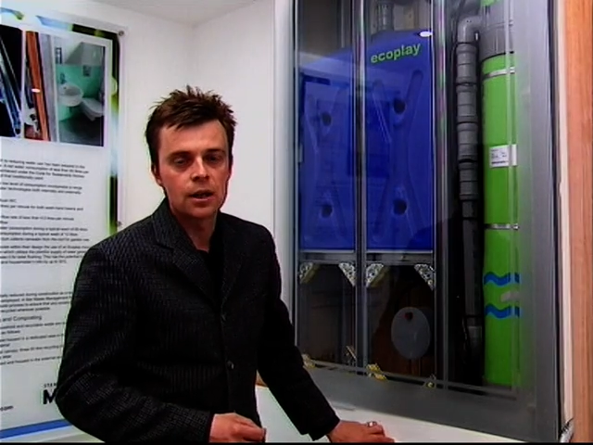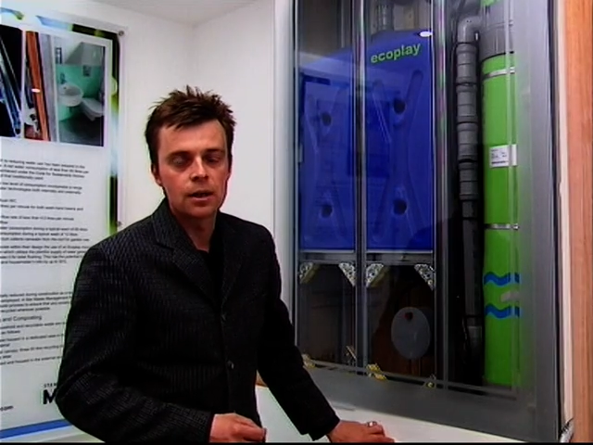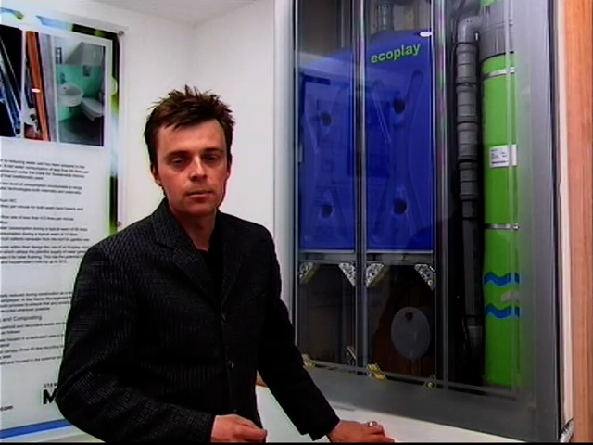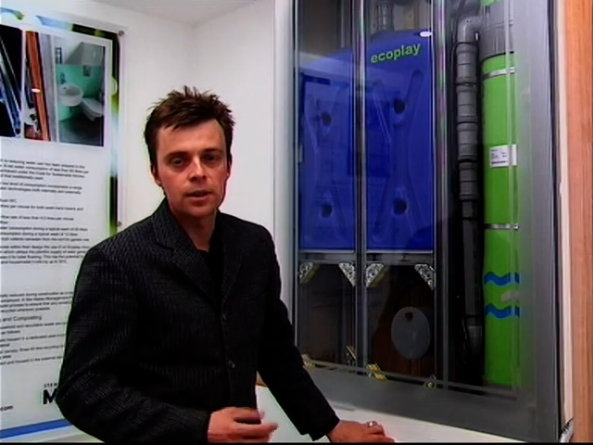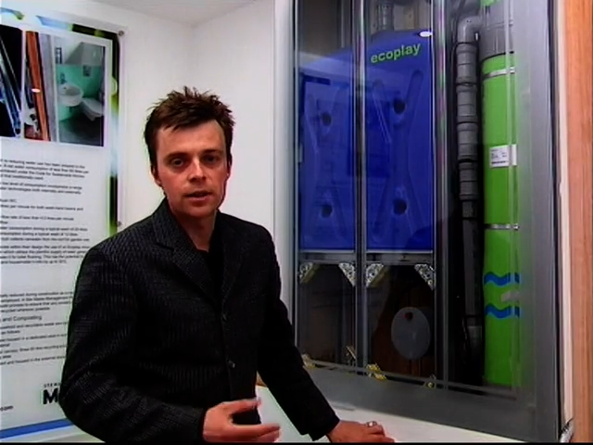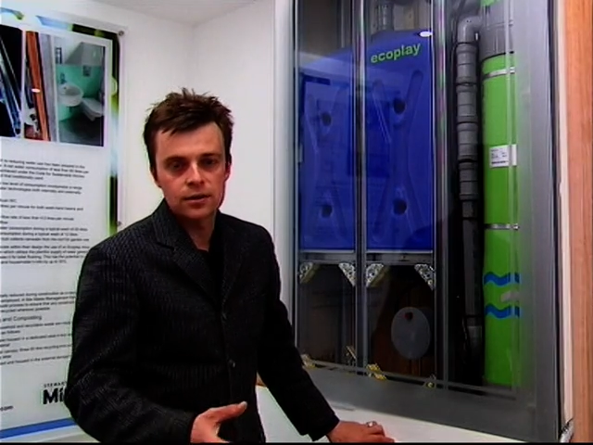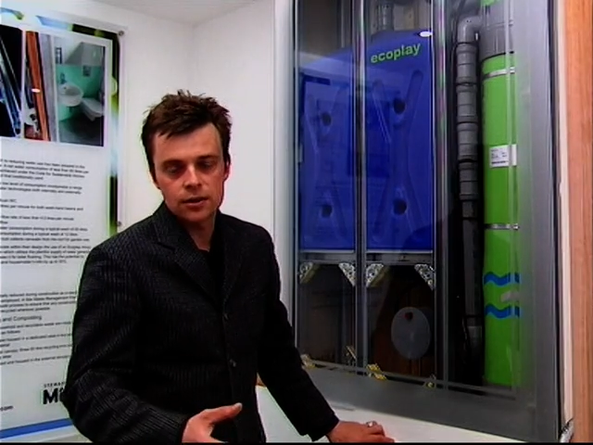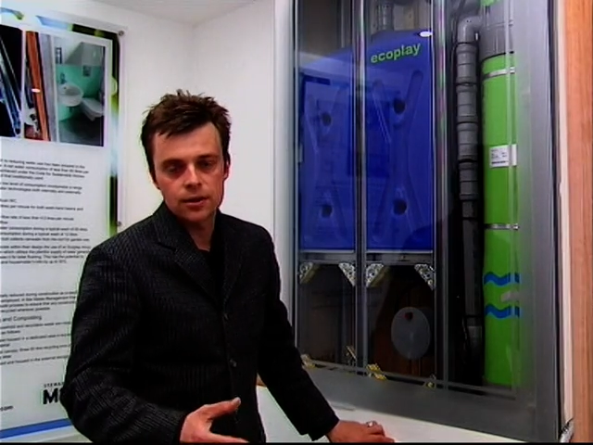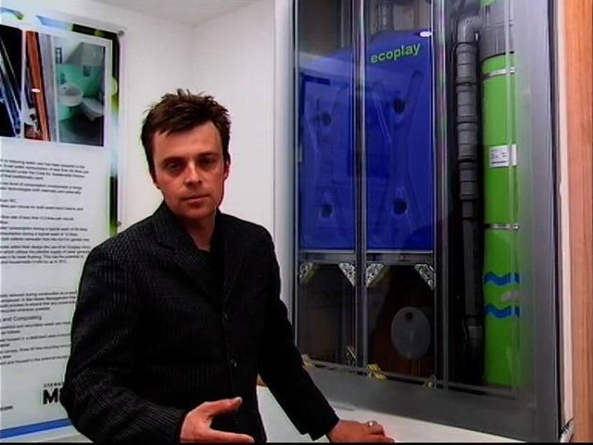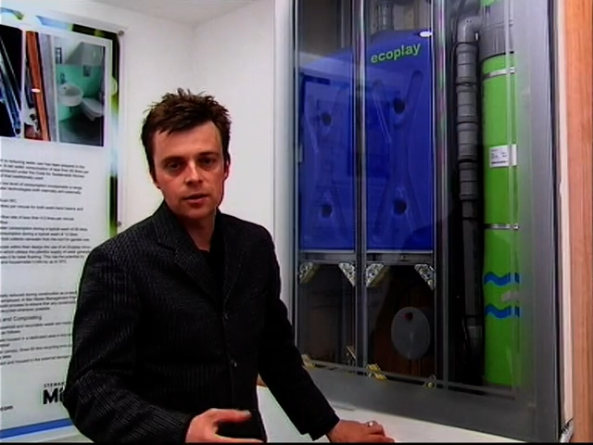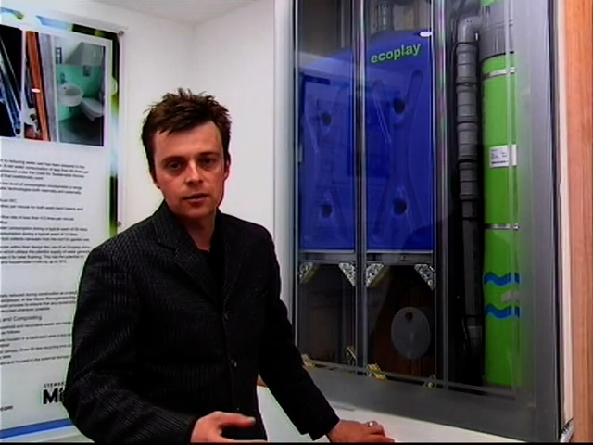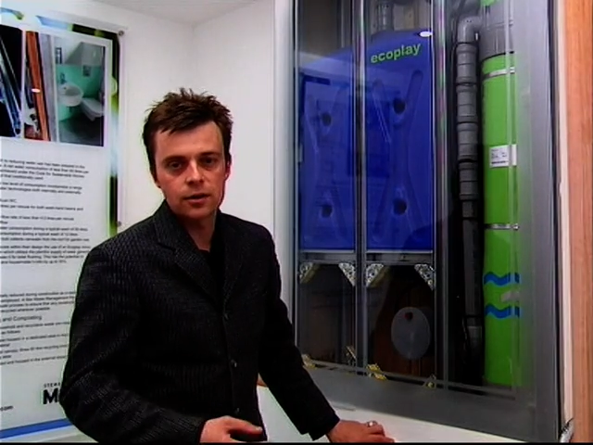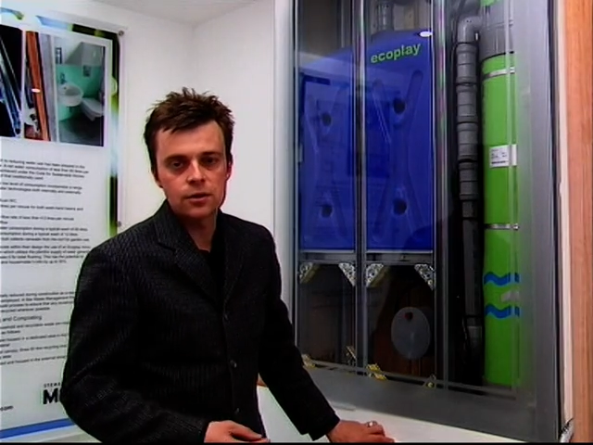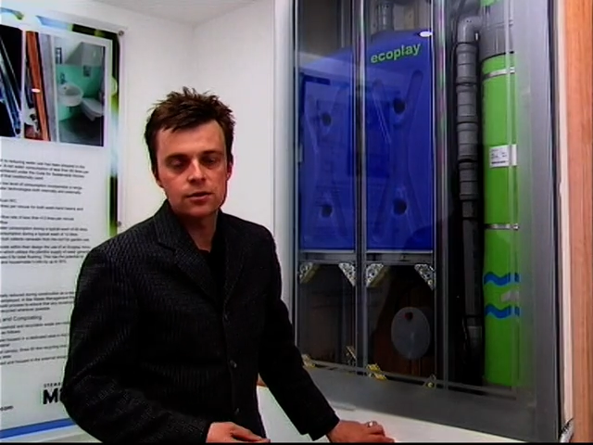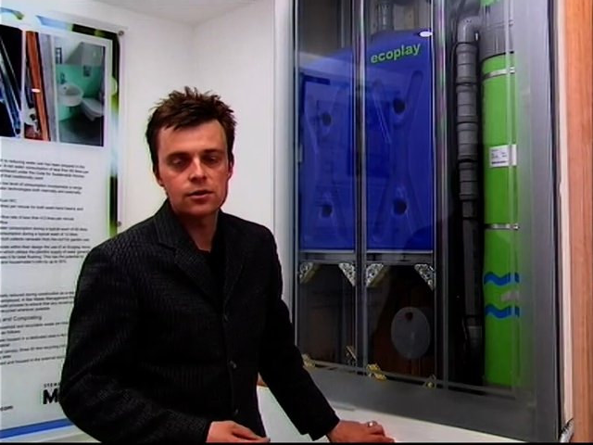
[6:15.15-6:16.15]
but in terms
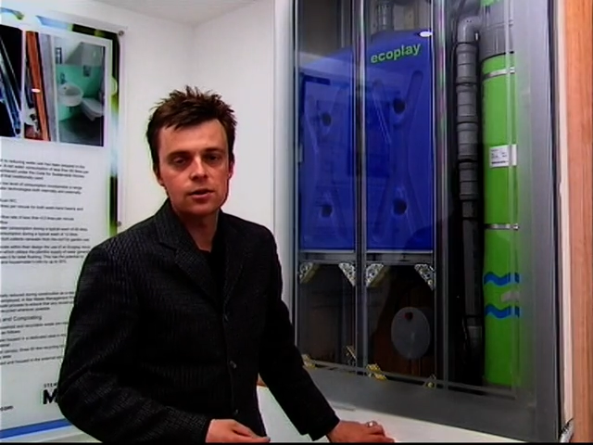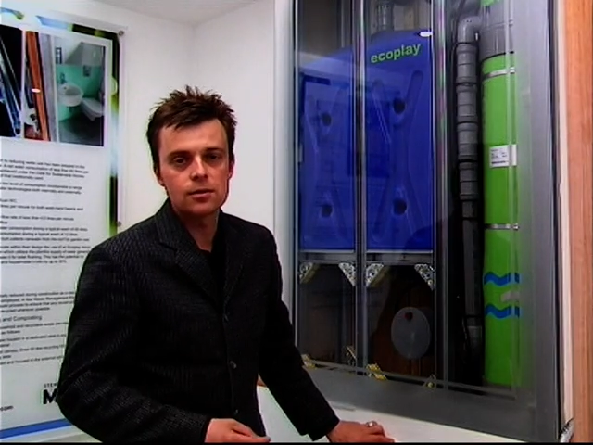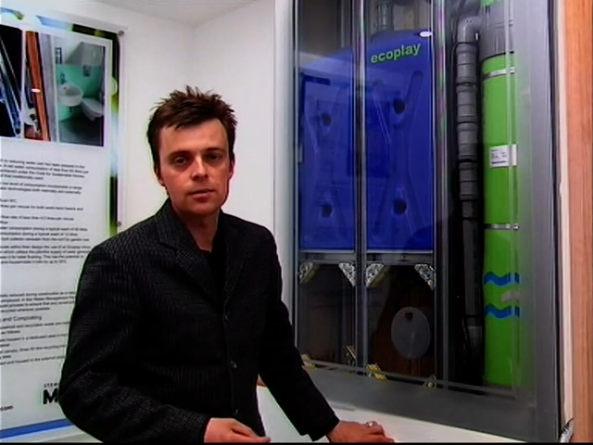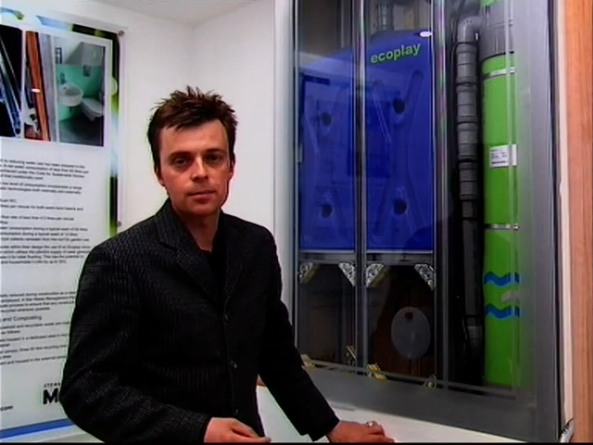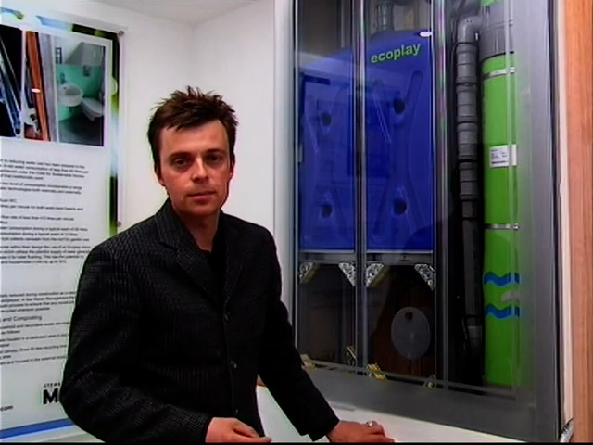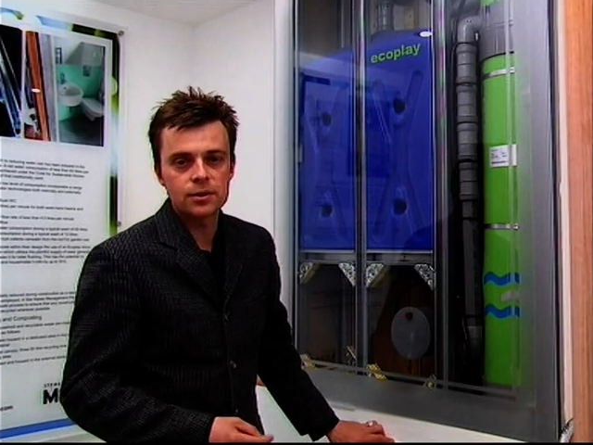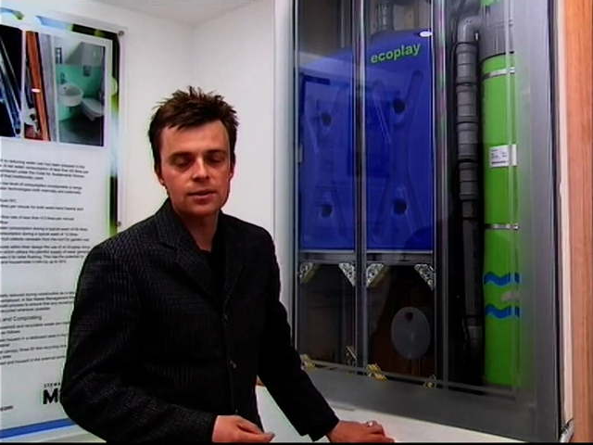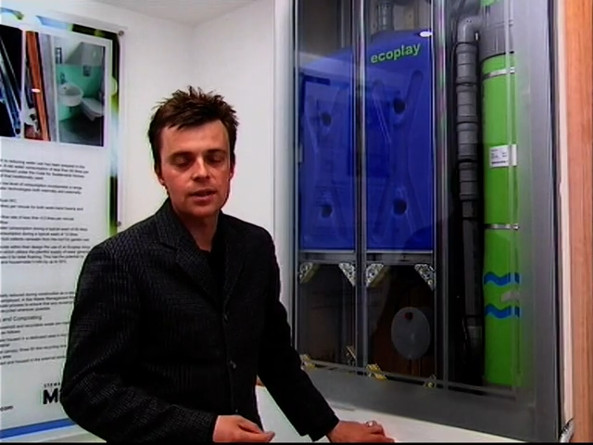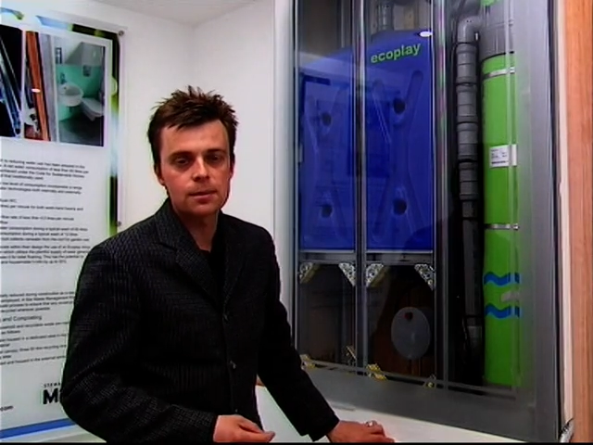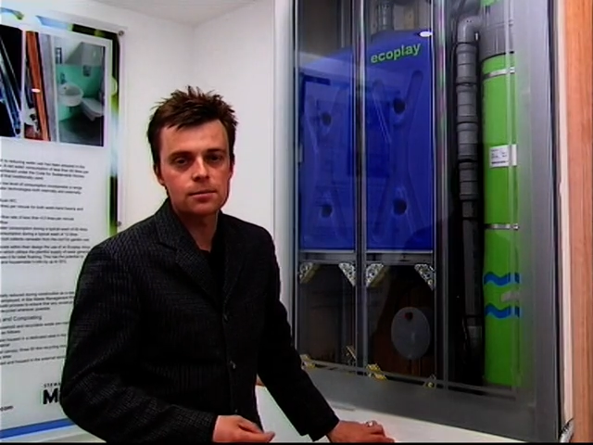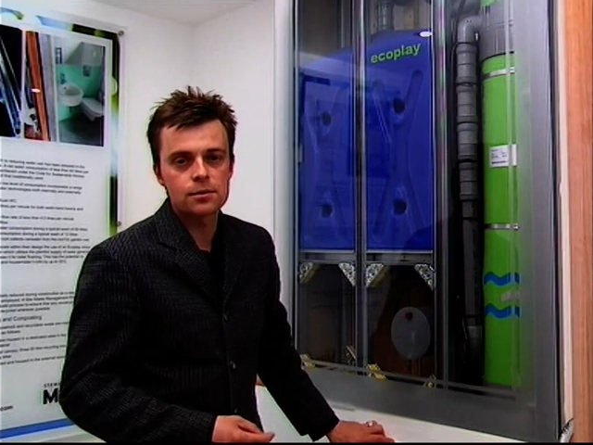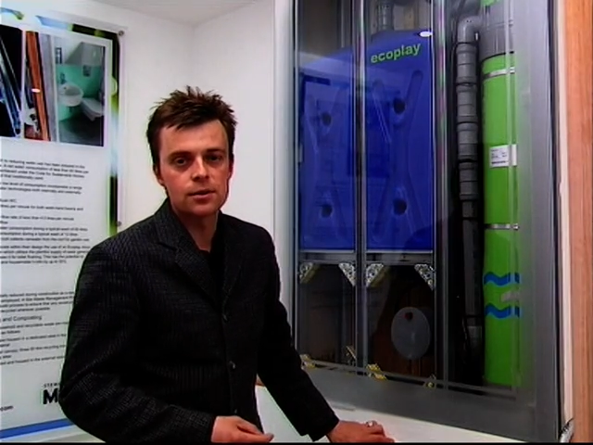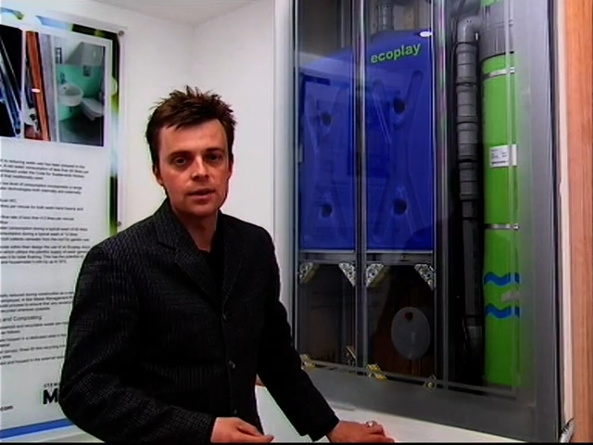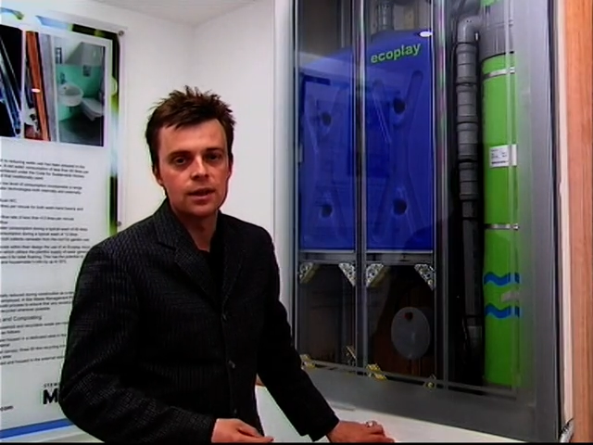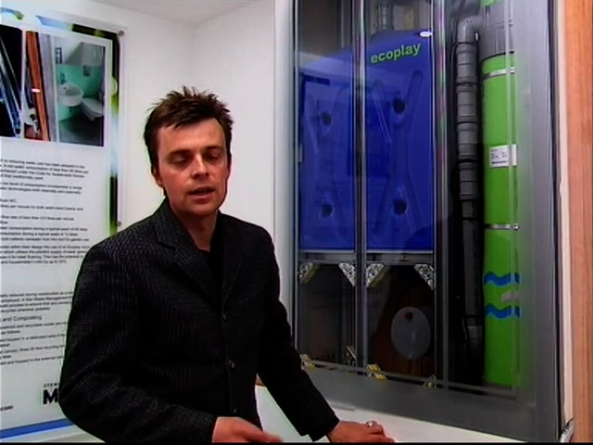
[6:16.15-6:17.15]
of consumer
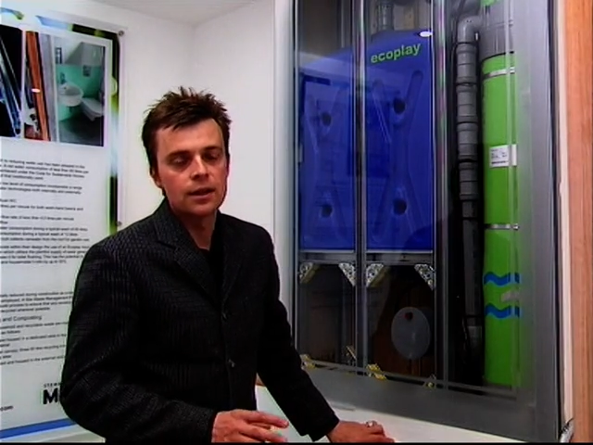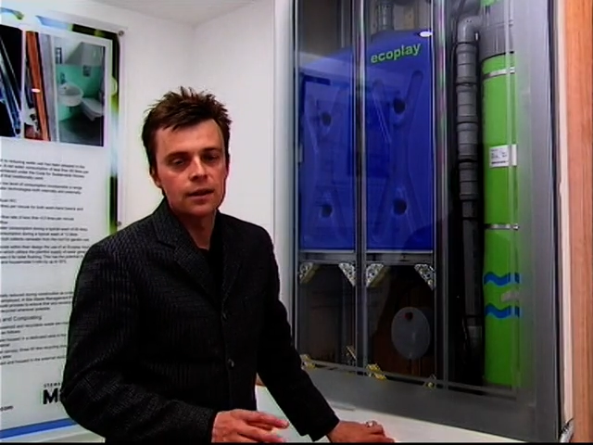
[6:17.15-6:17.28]
perception,